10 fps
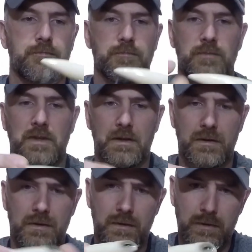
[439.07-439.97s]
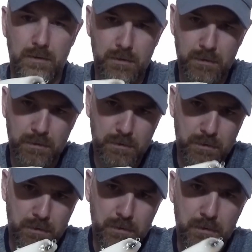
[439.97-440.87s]

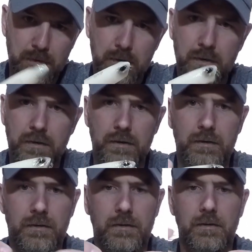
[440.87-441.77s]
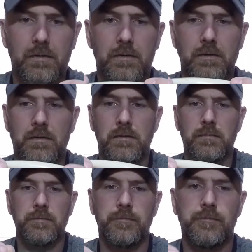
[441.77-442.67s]

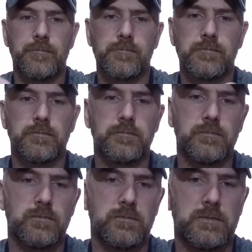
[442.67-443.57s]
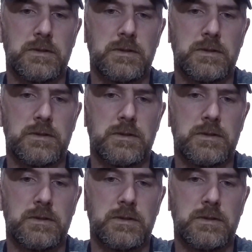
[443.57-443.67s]
(no one is talking)